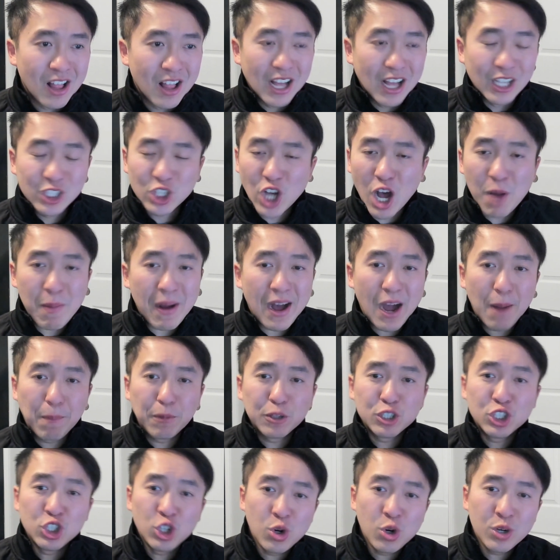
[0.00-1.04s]
it's all about
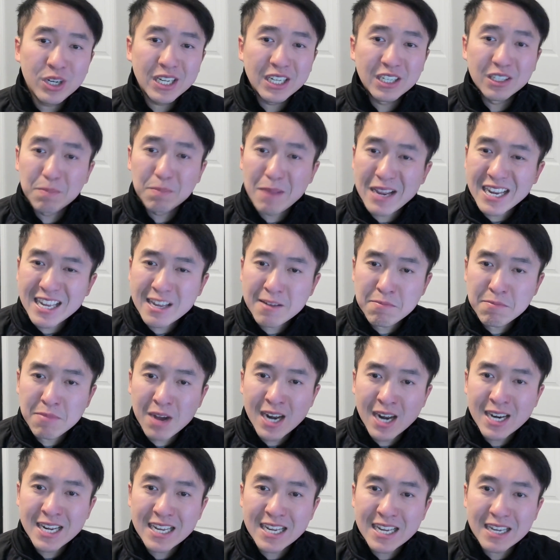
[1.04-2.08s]
opportunity, making
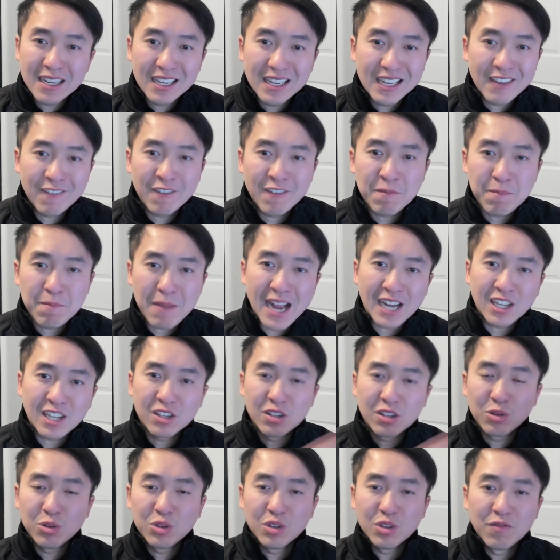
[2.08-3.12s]
money, giving back
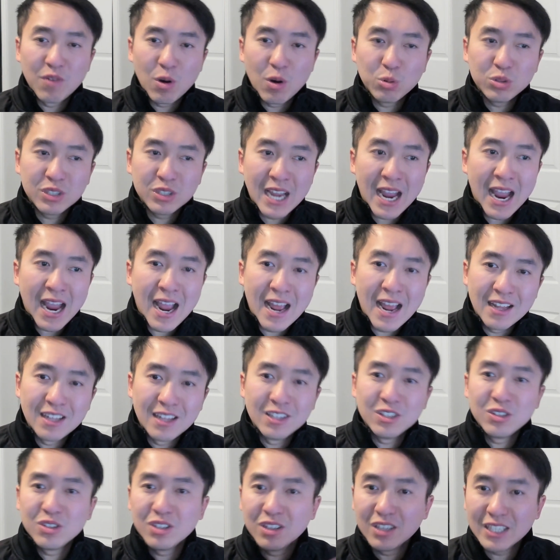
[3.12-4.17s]
to the Votann
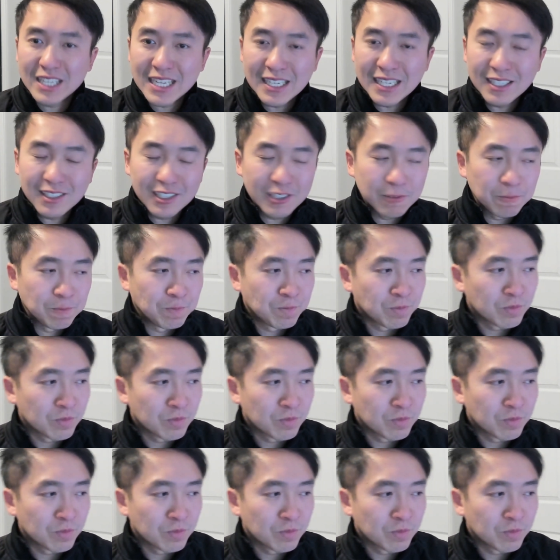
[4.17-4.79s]
and to the Leagues.